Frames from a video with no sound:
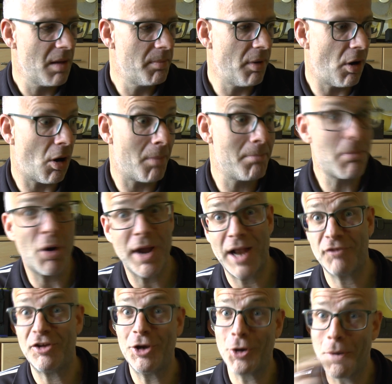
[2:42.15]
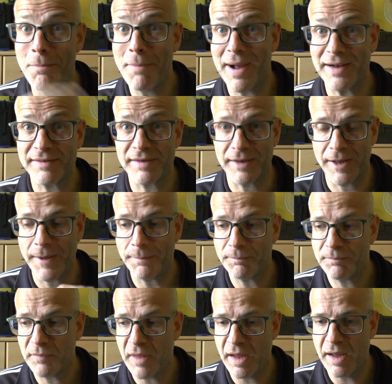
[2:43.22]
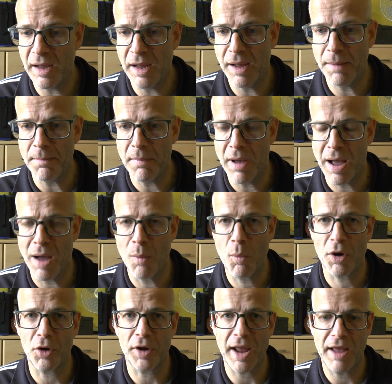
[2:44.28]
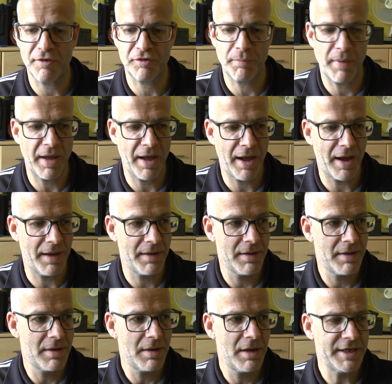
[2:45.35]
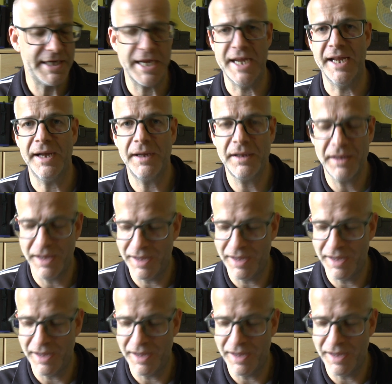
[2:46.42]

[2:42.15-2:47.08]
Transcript: But I might actually come back to that when I get a spare year.